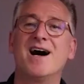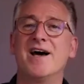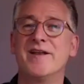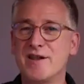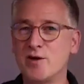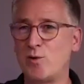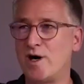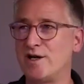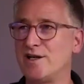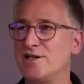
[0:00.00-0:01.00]
Another
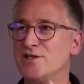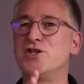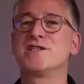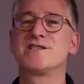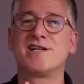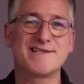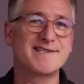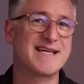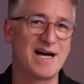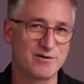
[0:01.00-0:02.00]
one just got
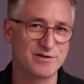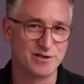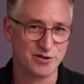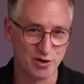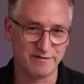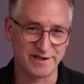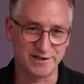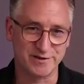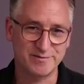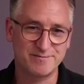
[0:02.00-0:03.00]
sound, no
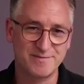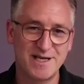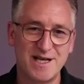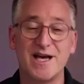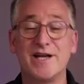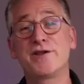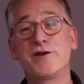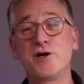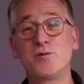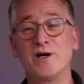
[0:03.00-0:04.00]
video. And the
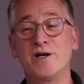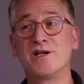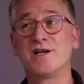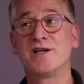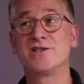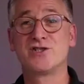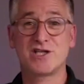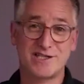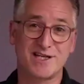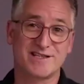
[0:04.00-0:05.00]
third one
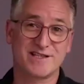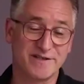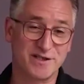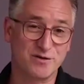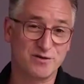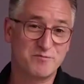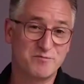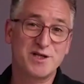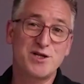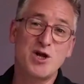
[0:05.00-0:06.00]
just got the video,
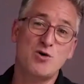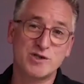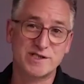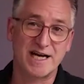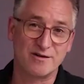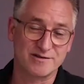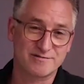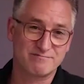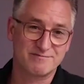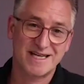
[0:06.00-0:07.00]
but no sound.
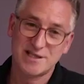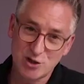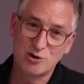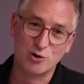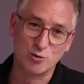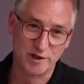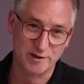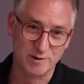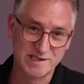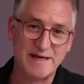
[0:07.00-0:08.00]
They had no clue what it
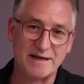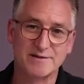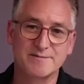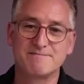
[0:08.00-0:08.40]
was about.